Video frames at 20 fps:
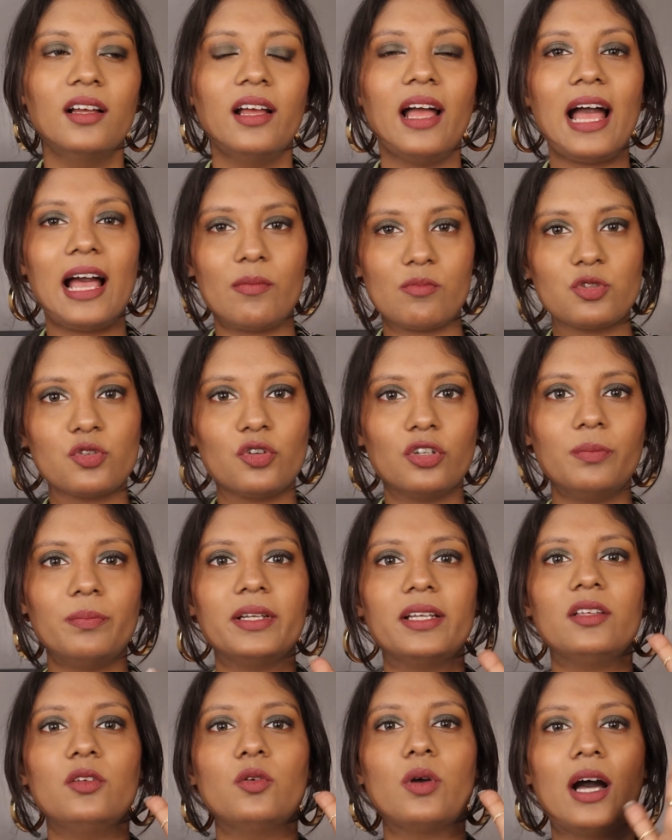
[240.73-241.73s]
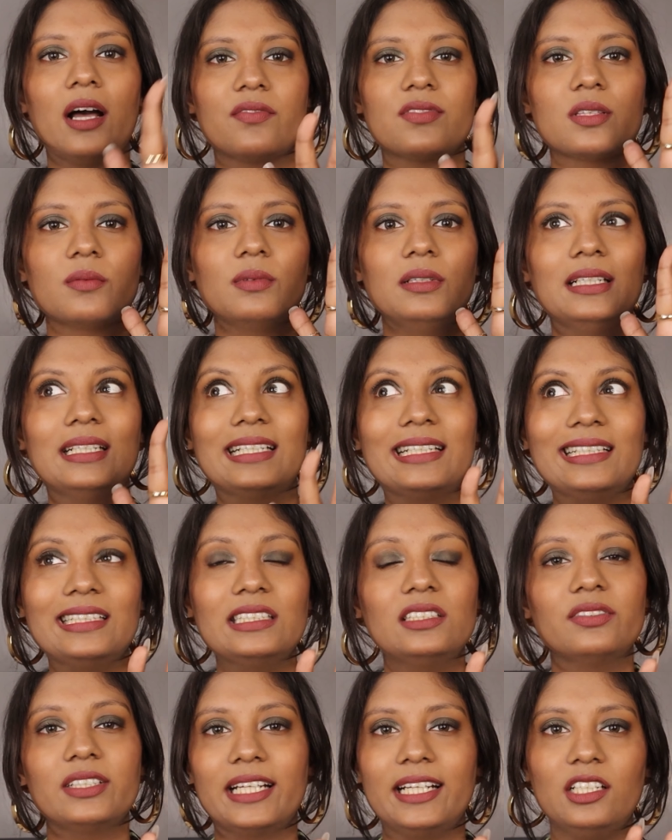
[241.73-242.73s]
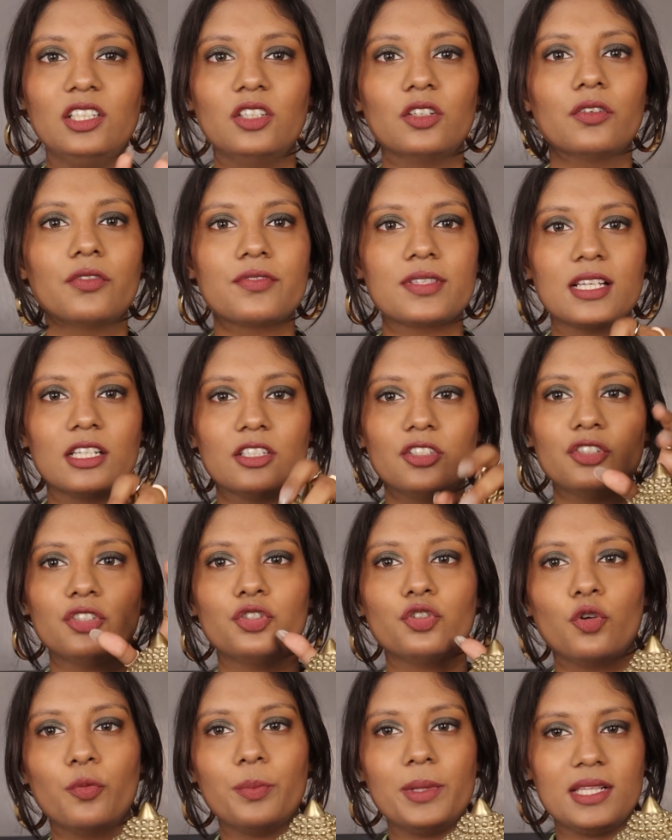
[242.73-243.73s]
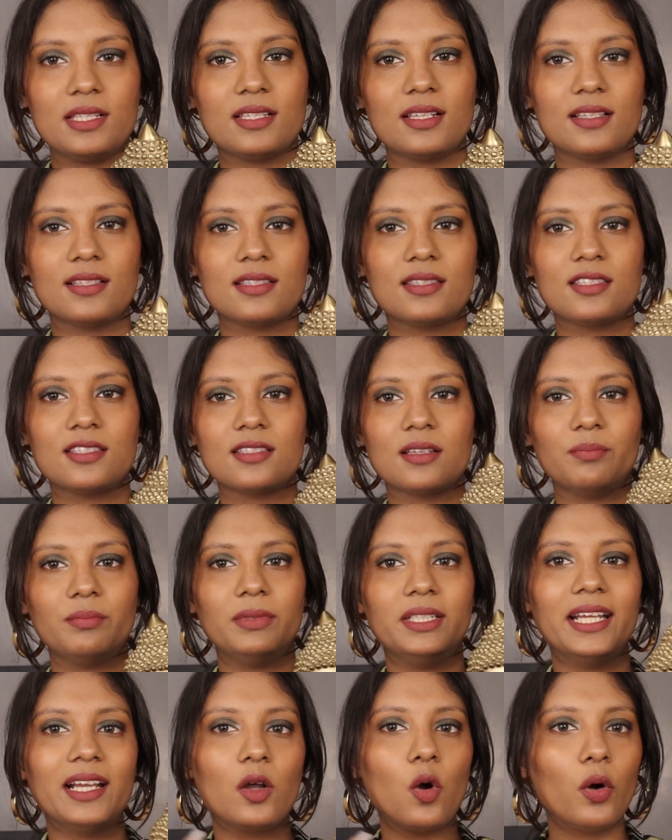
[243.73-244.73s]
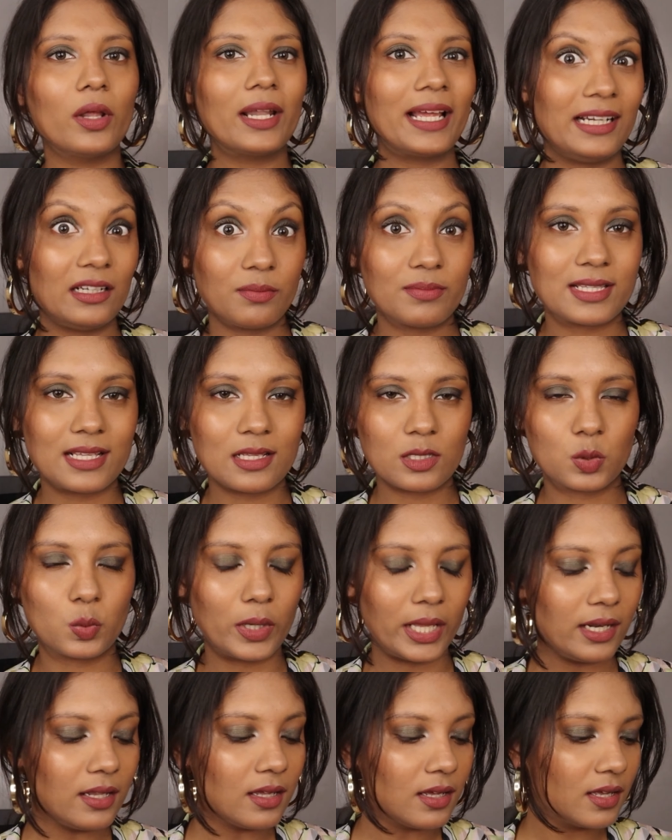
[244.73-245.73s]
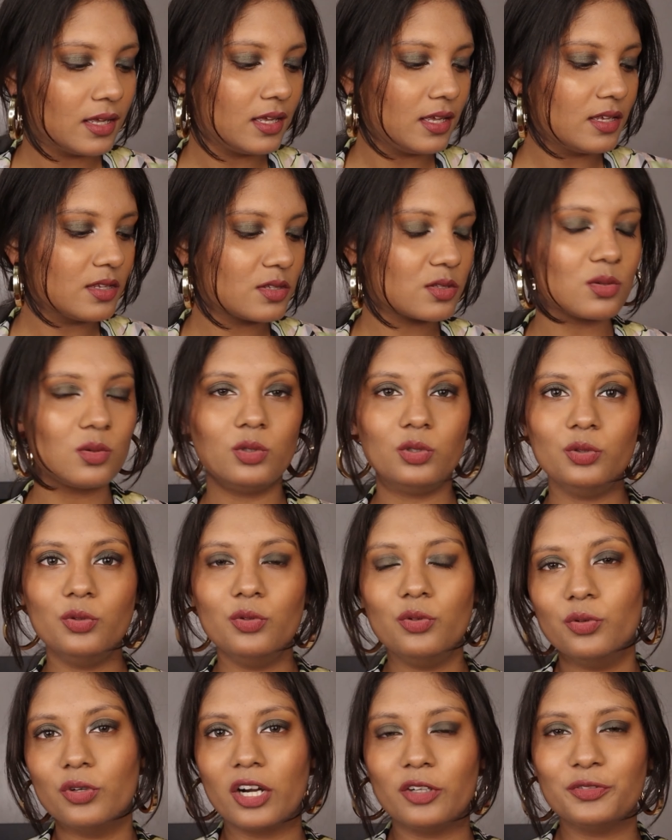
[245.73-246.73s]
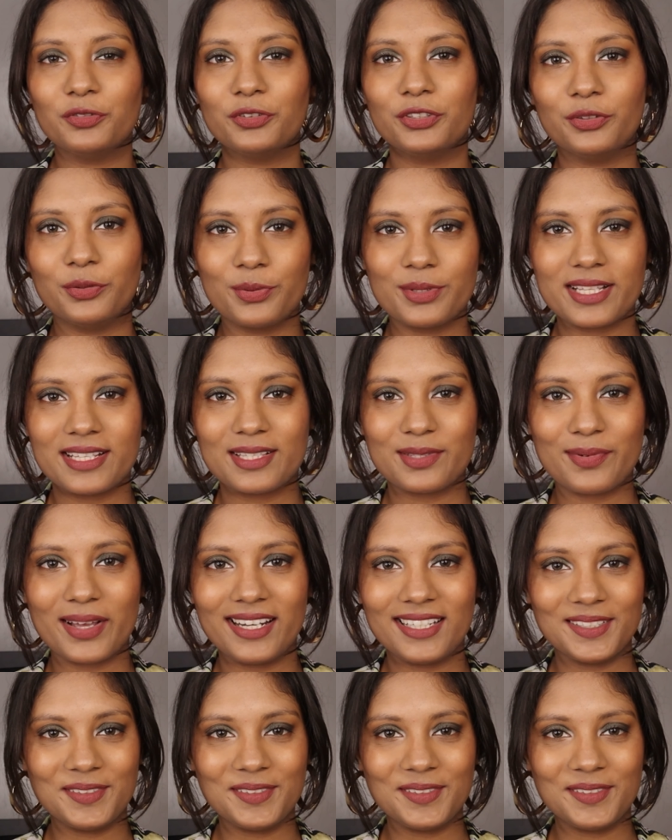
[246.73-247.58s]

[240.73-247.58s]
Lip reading: Amazon pay, you have some great variety of such showpieces, some decor items as well, so do look out for those as well.